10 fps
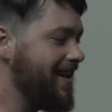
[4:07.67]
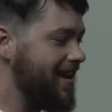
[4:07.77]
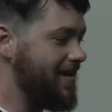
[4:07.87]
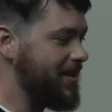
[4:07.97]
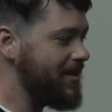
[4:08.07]

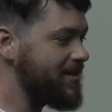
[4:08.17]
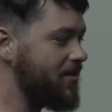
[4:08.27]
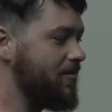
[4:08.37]
um, here's a